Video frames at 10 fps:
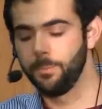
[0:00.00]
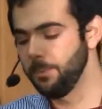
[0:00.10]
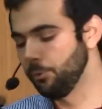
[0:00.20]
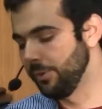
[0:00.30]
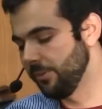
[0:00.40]

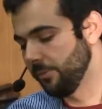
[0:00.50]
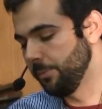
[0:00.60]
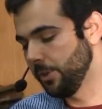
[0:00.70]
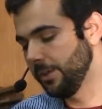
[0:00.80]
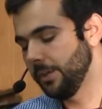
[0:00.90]
people with
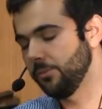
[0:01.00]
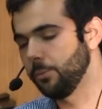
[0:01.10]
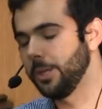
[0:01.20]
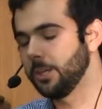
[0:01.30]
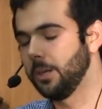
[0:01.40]
disabilities,
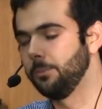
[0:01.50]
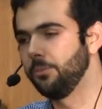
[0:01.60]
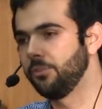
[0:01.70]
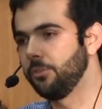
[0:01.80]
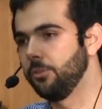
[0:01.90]
when it
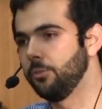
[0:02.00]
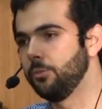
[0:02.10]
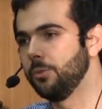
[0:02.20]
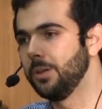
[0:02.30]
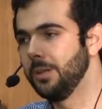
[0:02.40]
comes
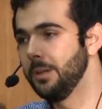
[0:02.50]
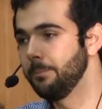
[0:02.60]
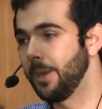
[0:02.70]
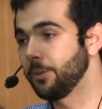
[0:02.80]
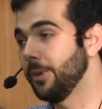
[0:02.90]
to
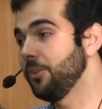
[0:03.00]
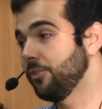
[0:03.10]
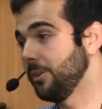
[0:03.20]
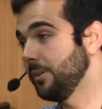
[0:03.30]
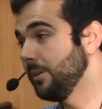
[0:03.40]

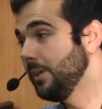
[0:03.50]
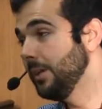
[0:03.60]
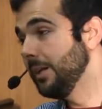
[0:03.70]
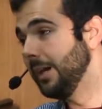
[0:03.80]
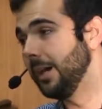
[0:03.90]
migration,
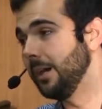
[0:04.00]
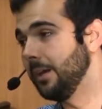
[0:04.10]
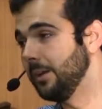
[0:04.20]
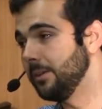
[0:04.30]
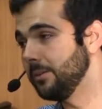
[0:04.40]

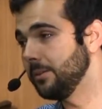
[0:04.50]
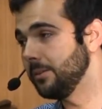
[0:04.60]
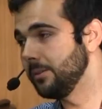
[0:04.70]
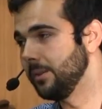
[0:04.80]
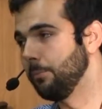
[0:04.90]

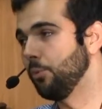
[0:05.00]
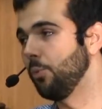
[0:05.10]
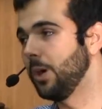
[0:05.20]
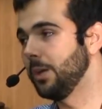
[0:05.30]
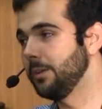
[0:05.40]
number
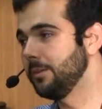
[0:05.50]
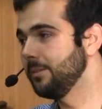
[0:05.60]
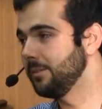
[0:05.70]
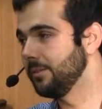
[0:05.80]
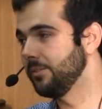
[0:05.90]
one,
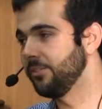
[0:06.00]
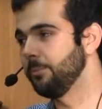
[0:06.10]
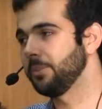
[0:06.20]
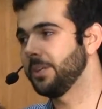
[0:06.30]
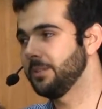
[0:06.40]

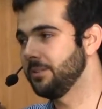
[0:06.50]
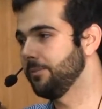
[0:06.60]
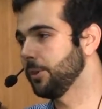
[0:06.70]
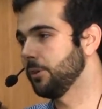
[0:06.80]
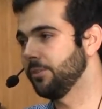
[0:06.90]
simply
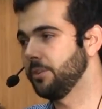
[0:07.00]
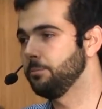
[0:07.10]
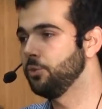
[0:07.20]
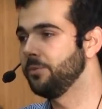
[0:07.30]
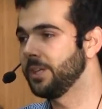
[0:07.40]
difficulty
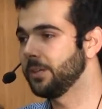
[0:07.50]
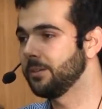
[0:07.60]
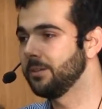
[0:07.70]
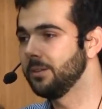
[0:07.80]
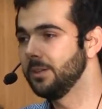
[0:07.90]
moving,
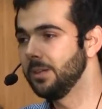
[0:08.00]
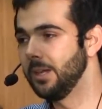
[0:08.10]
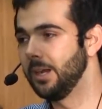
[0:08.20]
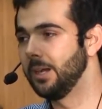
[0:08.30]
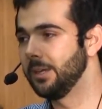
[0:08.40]

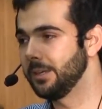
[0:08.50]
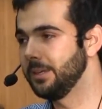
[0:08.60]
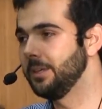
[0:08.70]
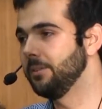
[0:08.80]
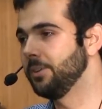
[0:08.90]

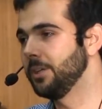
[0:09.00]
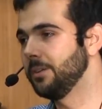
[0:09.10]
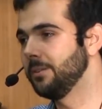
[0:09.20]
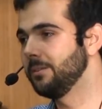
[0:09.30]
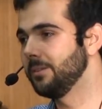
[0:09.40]

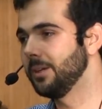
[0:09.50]
given